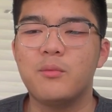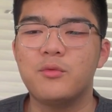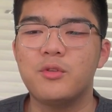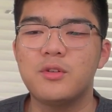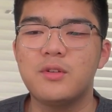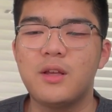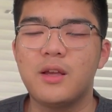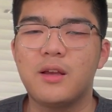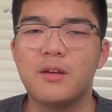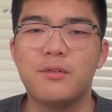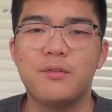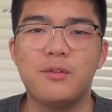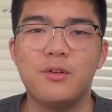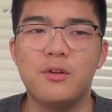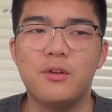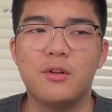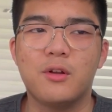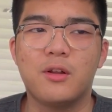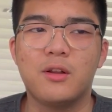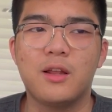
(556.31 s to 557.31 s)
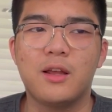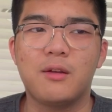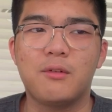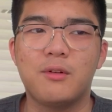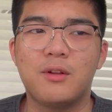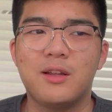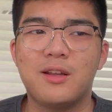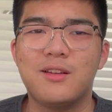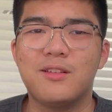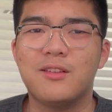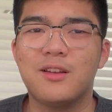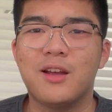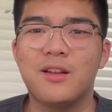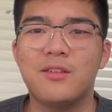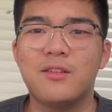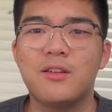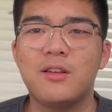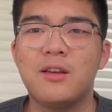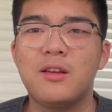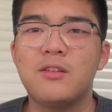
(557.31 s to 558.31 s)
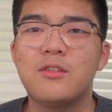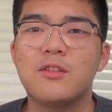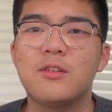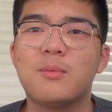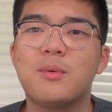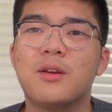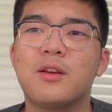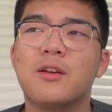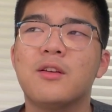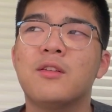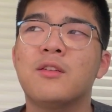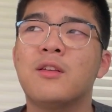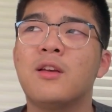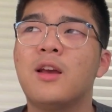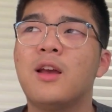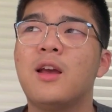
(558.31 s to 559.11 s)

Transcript: just like a few, not like really intensely, just because